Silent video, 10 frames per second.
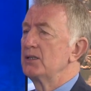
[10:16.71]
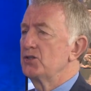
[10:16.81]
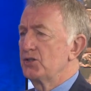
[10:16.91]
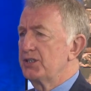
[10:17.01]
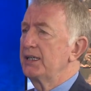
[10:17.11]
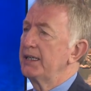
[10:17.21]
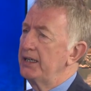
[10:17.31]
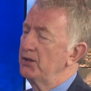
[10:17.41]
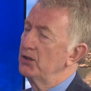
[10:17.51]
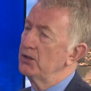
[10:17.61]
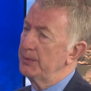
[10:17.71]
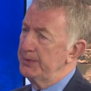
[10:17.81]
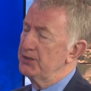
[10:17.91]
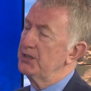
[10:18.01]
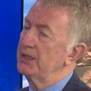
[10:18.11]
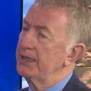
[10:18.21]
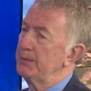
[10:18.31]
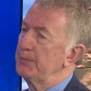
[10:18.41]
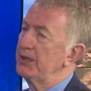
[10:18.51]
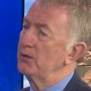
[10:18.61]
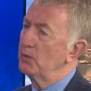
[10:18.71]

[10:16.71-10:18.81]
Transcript: So certainly in Europe and certainly in Britain,